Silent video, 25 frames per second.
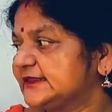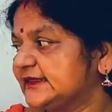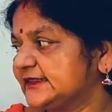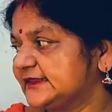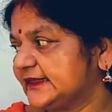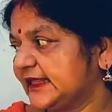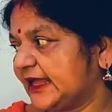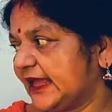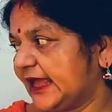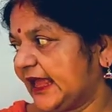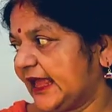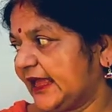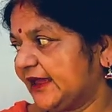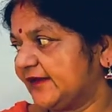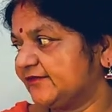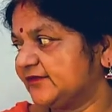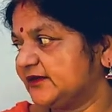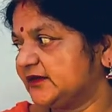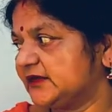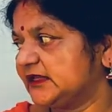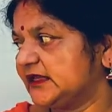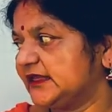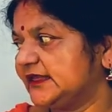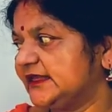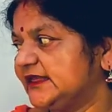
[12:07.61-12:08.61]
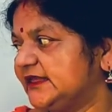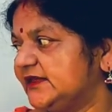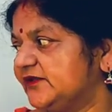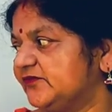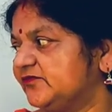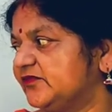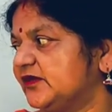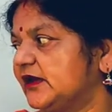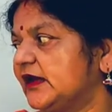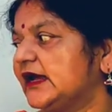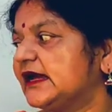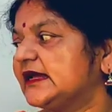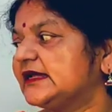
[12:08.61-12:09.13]
Did they ever
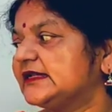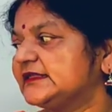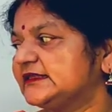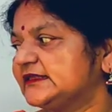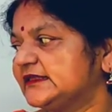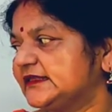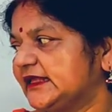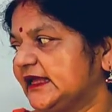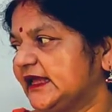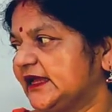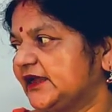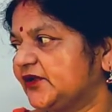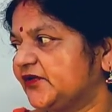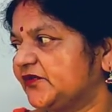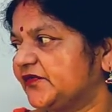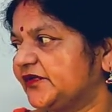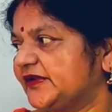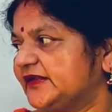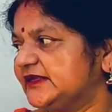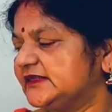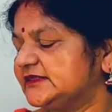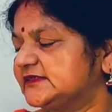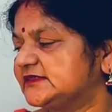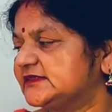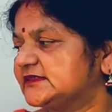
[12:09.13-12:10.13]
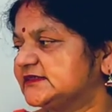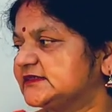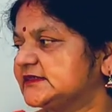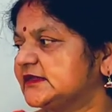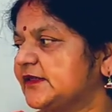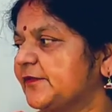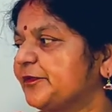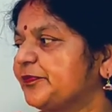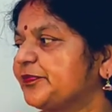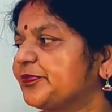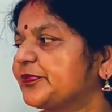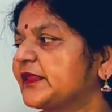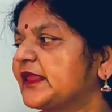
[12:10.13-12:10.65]
leave their
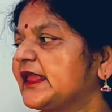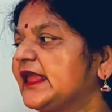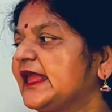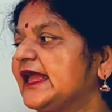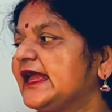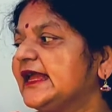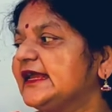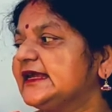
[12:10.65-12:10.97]
greens?